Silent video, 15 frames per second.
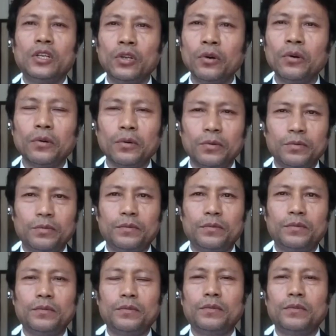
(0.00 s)
know
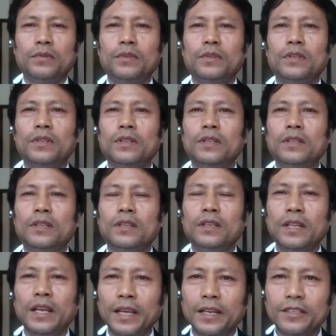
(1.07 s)

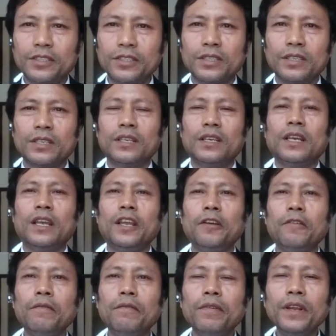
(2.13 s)
that
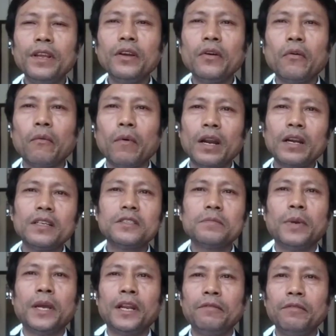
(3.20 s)
everyone
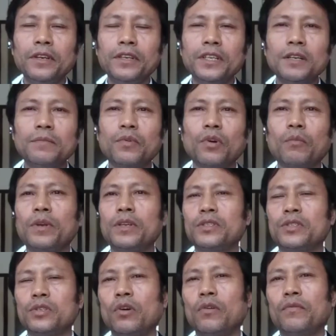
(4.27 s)
is benefited from
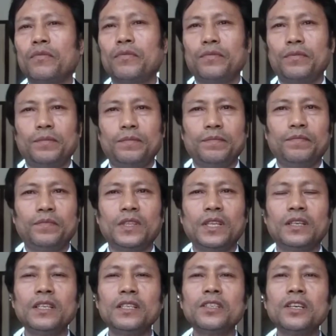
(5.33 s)
his job.
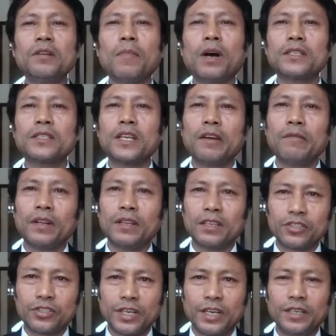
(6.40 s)
The teacher must have
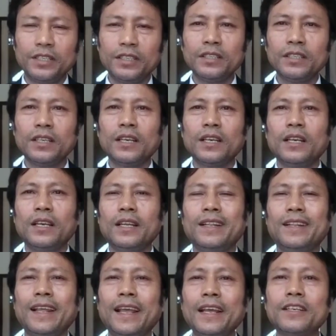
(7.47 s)
understanding
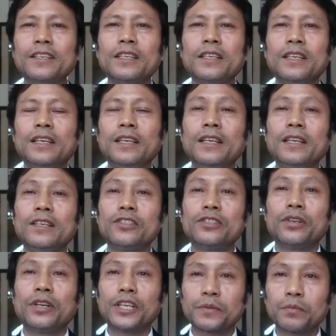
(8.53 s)
that he
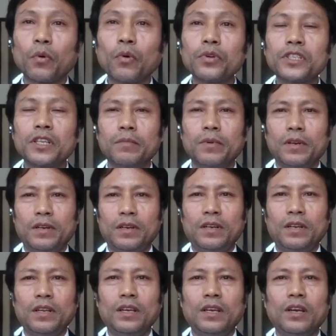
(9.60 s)
is responsible